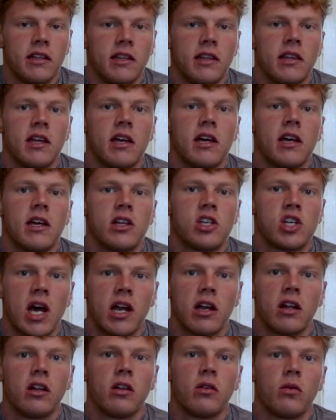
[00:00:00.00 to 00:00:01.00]
the
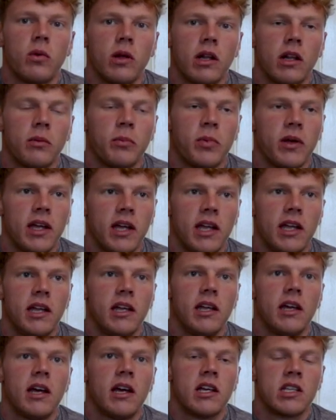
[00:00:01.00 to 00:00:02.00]
channel will
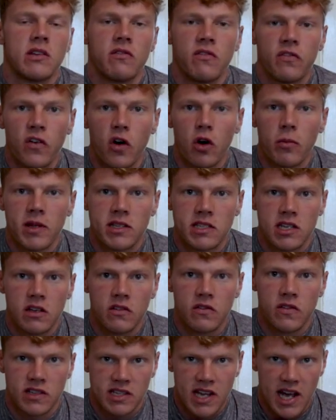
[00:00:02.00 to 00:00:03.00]
be as
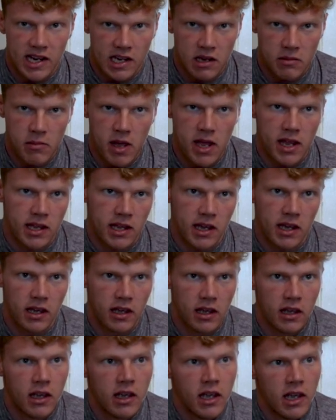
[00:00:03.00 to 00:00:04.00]
informative as I can make
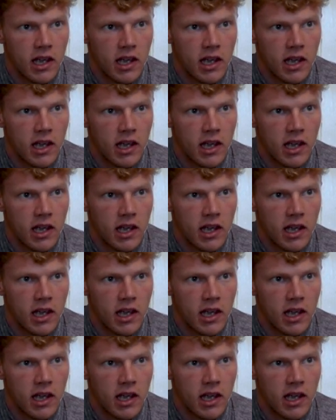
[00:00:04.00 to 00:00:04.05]
it.